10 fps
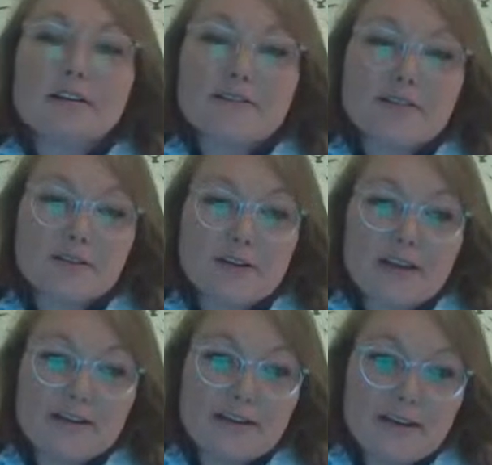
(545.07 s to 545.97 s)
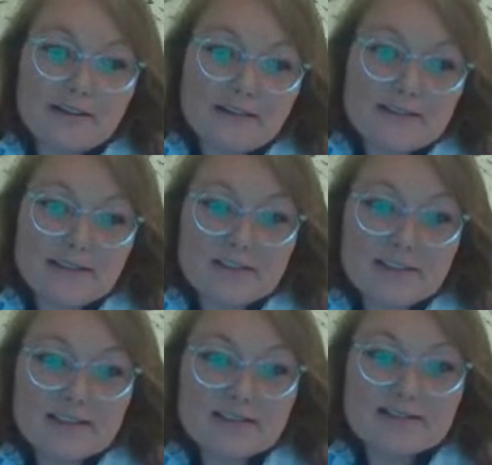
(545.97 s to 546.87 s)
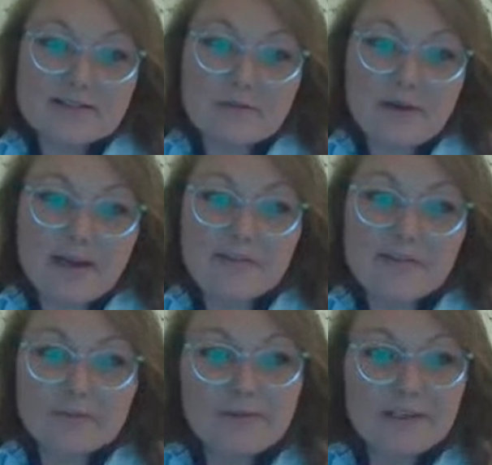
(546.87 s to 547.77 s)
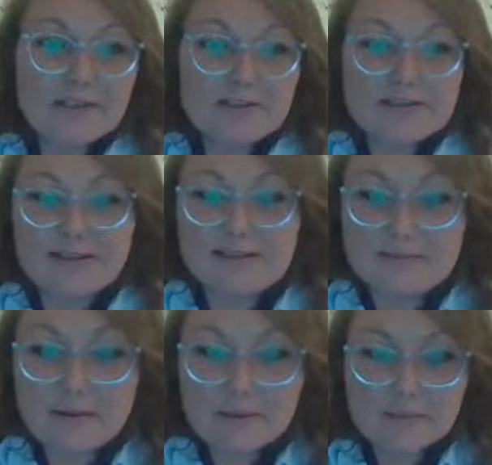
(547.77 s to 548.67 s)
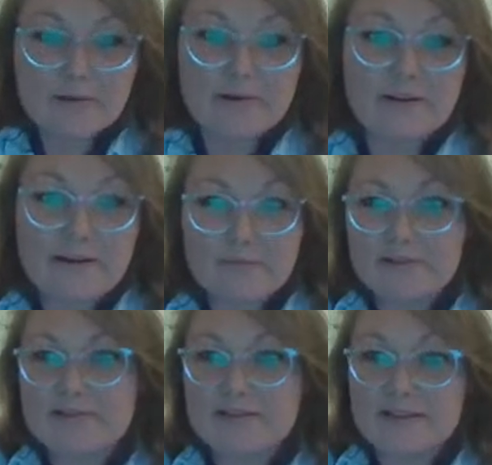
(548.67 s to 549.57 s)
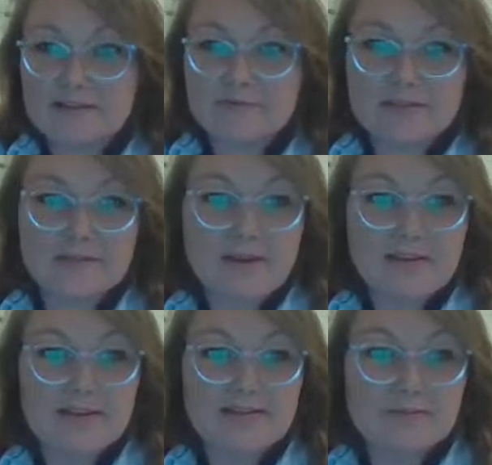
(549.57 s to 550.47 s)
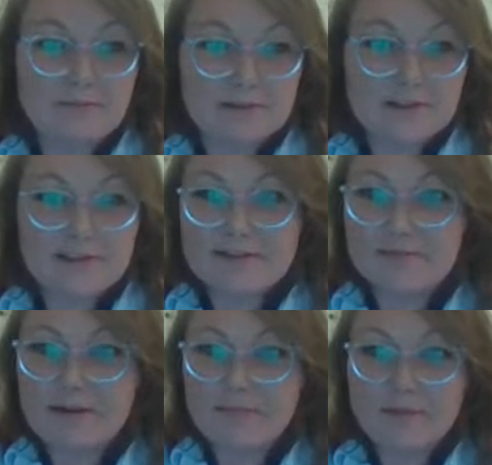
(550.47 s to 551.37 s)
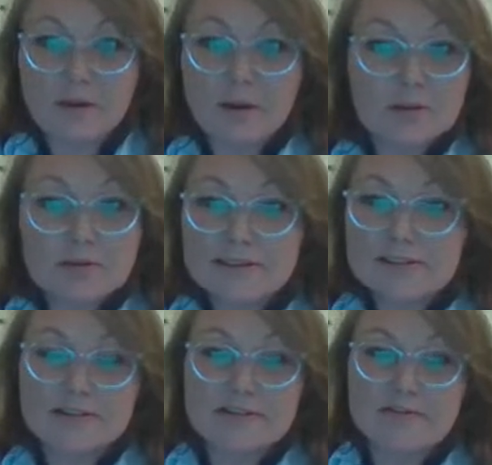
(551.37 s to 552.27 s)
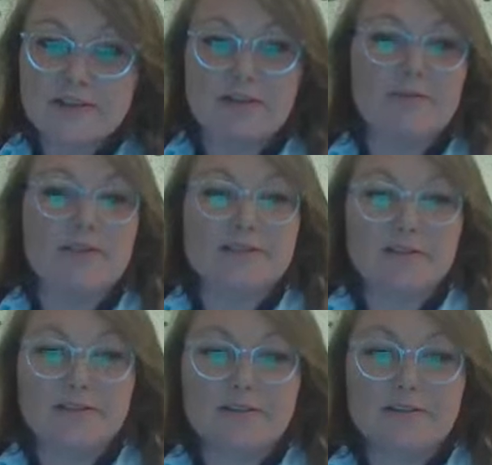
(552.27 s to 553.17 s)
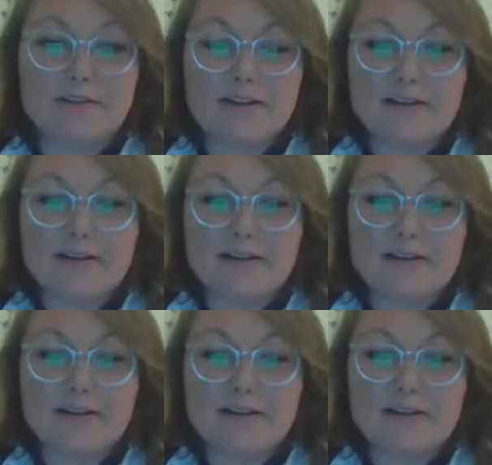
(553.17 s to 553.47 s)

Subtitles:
So at the CGS, we have a marine geoscience mapping program, which is a government-mandated project to map the whole exclusive economic zone.